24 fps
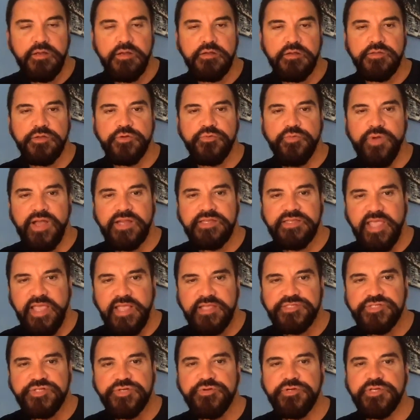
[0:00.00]
The correct
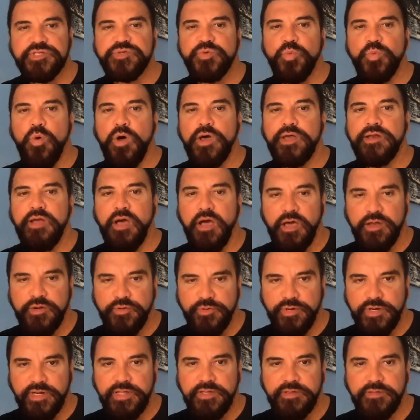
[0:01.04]
answer is
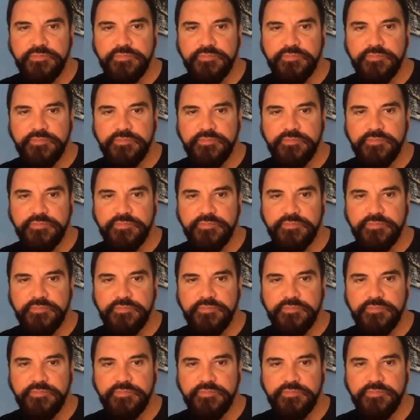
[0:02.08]
100.